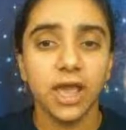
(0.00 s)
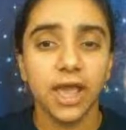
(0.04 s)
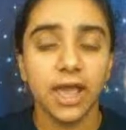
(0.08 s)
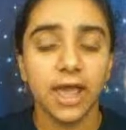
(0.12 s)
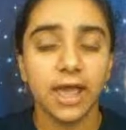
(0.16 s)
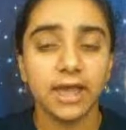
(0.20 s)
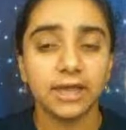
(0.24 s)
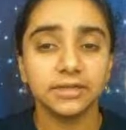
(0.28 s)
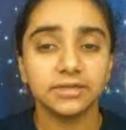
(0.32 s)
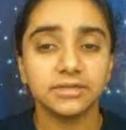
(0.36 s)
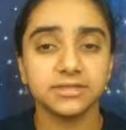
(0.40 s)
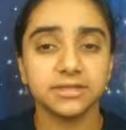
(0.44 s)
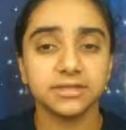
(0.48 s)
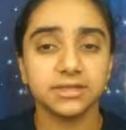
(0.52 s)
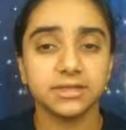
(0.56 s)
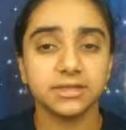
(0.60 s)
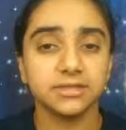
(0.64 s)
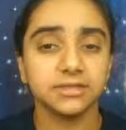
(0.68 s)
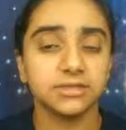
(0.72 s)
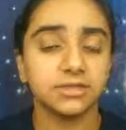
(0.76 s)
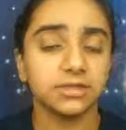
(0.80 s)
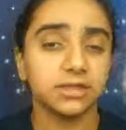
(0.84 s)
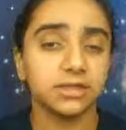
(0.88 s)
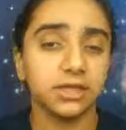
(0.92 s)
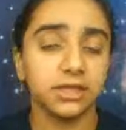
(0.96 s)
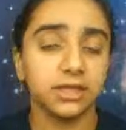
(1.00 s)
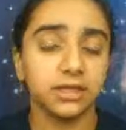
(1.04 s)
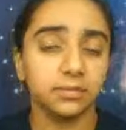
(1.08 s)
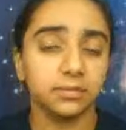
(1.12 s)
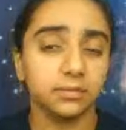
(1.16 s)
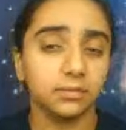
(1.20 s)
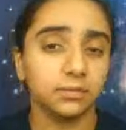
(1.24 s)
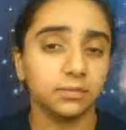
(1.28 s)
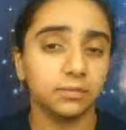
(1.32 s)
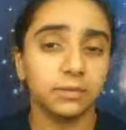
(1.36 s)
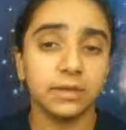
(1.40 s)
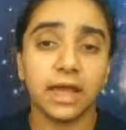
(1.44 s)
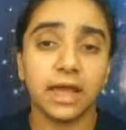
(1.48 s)
X is the
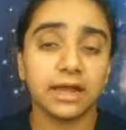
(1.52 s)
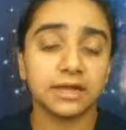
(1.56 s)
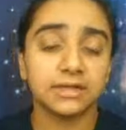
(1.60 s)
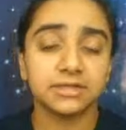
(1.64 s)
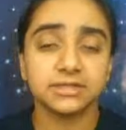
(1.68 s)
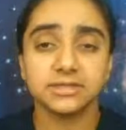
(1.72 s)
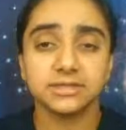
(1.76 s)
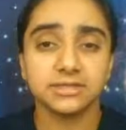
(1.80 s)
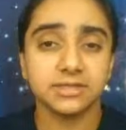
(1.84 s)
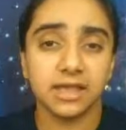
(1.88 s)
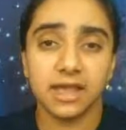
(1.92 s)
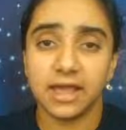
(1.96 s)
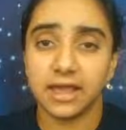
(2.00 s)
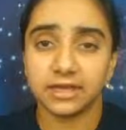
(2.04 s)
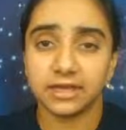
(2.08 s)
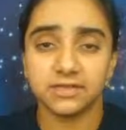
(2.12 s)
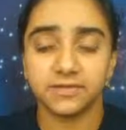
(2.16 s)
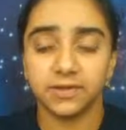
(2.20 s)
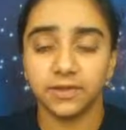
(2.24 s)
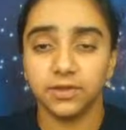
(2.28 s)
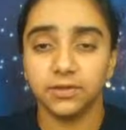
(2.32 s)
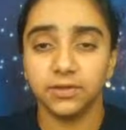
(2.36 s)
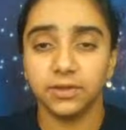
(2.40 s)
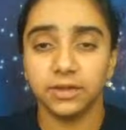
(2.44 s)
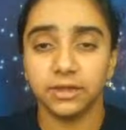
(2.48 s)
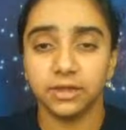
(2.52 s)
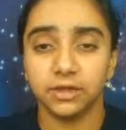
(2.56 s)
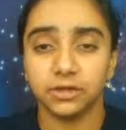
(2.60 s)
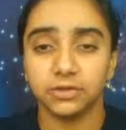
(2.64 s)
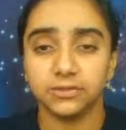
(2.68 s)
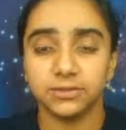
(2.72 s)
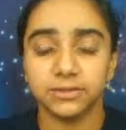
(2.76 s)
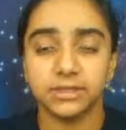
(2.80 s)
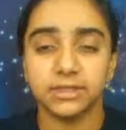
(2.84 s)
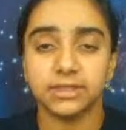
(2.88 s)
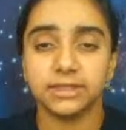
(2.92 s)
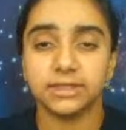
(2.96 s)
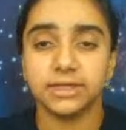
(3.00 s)
x value that goes
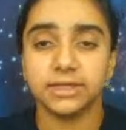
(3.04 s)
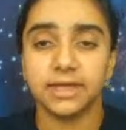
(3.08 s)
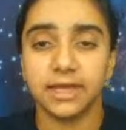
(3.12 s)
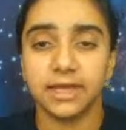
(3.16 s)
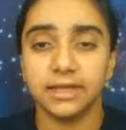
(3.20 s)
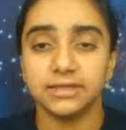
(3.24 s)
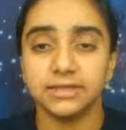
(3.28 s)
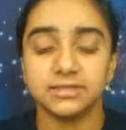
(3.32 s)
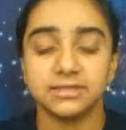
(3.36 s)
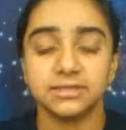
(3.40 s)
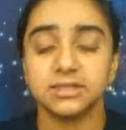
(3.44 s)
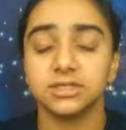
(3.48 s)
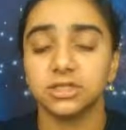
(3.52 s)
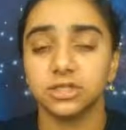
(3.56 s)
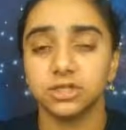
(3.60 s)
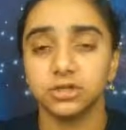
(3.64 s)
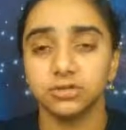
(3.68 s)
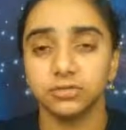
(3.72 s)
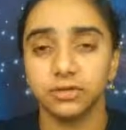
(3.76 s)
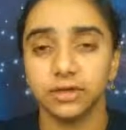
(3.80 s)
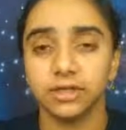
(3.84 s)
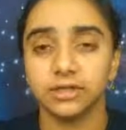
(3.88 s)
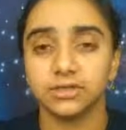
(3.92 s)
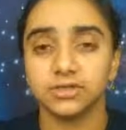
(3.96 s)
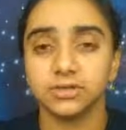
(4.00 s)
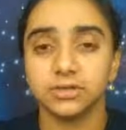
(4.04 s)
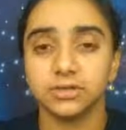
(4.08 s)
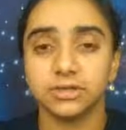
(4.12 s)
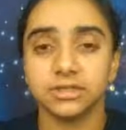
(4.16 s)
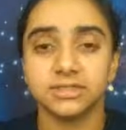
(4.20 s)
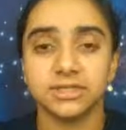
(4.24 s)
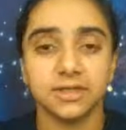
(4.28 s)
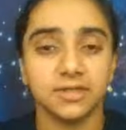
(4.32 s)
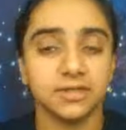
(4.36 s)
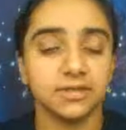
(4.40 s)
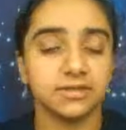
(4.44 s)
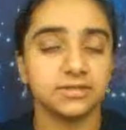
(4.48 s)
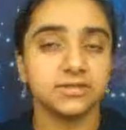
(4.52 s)
with it, and n is the degree. So let's
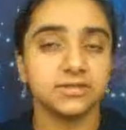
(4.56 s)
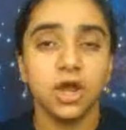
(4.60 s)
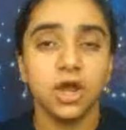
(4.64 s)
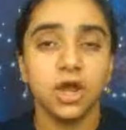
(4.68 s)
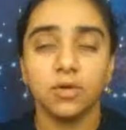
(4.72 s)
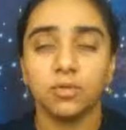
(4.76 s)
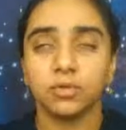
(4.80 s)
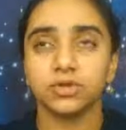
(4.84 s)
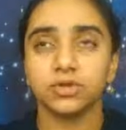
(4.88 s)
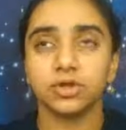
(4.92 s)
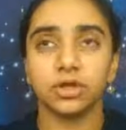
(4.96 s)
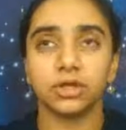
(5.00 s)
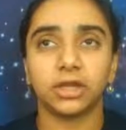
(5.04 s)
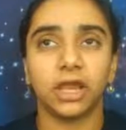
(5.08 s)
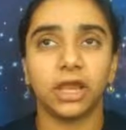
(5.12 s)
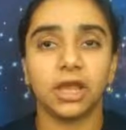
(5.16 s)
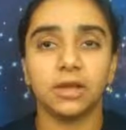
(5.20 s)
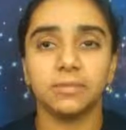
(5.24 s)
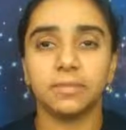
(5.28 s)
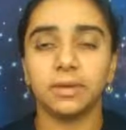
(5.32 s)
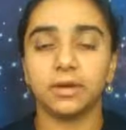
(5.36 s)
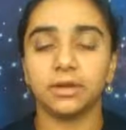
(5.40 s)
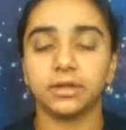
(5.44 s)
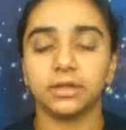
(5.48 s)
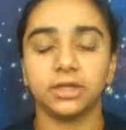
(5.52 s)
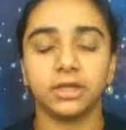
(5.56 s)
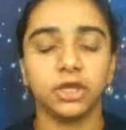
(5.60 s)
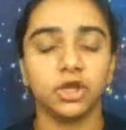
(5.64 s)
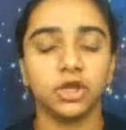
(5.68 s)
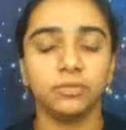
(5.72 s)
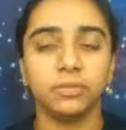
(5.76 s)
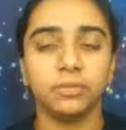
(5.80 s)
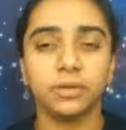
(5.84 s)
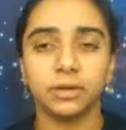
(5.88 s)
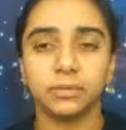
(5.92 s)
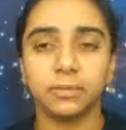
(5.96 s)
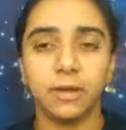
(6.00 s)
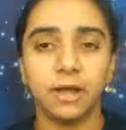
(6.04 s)
say we're talking about a
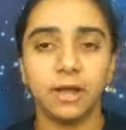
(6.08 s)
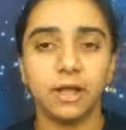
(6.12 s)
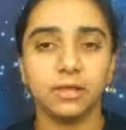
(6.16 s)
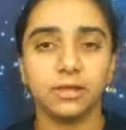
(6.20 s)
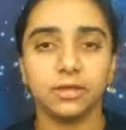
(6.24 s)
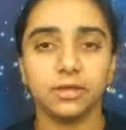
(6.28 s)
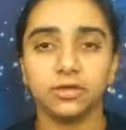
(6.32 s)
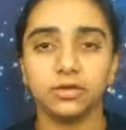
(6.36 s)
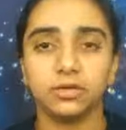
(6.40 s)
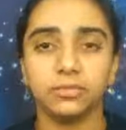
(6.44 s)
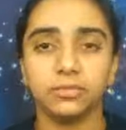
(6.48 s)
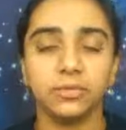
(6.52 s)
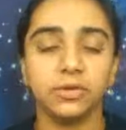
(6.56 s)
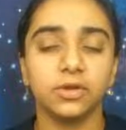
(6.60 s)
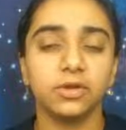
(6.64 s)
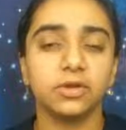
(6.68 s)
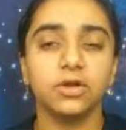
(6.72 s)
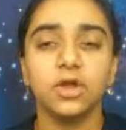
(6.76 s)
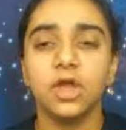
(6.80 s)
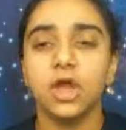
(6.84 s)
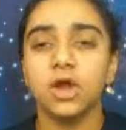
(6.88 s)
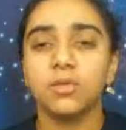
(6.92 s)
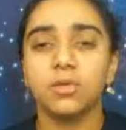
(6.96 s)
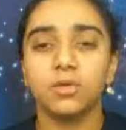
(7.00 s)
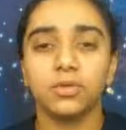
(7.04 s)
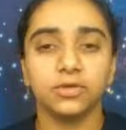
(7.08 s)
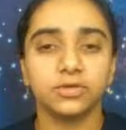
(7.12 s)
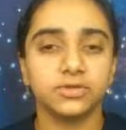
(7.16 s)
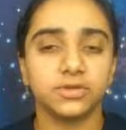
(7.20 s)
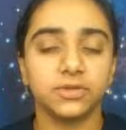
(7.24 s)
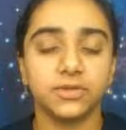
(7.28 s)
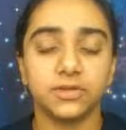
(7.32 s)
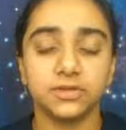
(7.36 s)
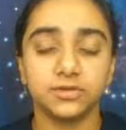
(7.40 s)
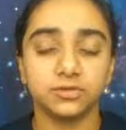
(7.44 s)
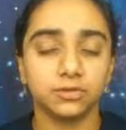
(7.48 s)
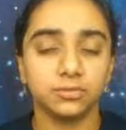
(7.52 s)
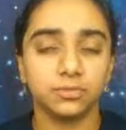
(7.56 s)
cubic polynomial. Well,
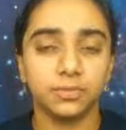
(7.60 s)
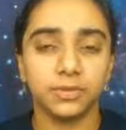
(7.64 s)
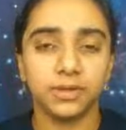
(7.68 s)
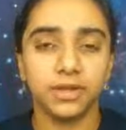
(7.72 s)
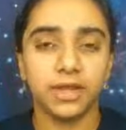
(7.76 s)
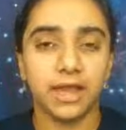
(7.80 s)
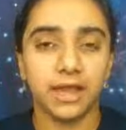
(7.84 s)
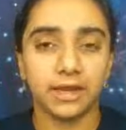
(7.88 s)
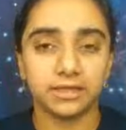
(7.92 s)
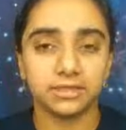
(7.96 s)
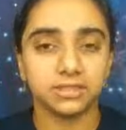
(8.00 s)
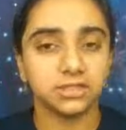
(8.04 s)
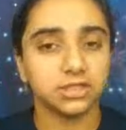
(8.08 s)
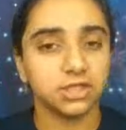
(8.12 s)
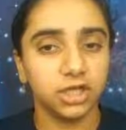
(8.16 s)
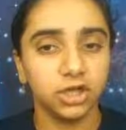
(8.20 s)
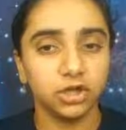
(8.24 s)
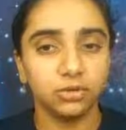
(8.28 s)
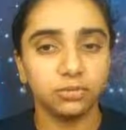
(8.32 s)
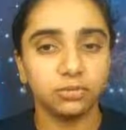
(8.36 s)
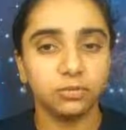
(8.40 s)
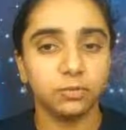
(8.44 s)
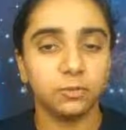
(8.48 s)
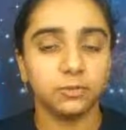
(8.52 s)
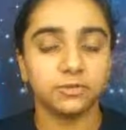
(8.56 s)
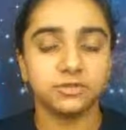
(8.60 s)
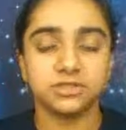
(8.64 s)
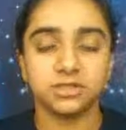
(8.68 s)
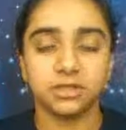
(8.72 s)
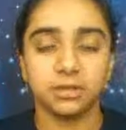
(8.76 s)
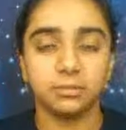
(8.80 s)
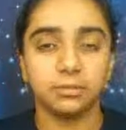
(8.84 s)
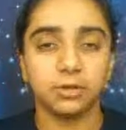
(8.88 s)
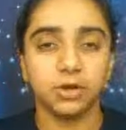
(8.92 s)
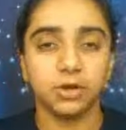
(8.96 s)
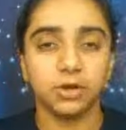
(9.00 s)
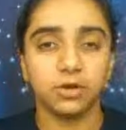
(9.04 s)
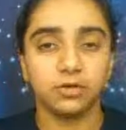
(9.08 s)
this would be x cubed with
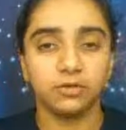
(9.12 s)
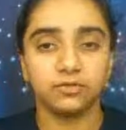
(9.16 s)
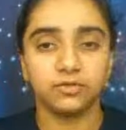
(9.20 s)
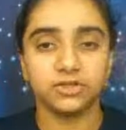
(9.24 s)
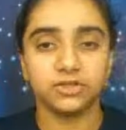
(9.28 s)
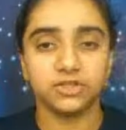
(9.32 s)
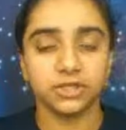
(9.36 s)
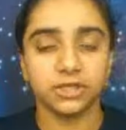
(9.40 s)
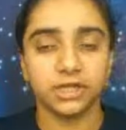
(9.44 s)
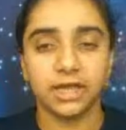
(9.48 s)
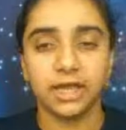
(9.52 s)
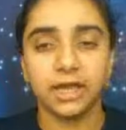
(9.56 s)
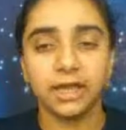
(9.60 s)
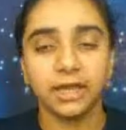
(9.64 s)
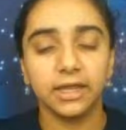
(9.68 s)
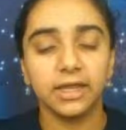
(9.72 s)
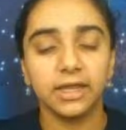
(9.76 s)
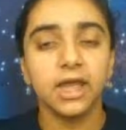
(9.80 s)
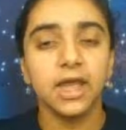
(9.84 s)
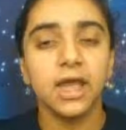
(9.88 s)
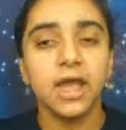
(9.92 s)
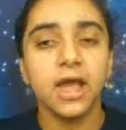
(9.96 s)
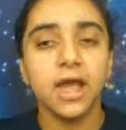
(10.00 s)
some coefficient a.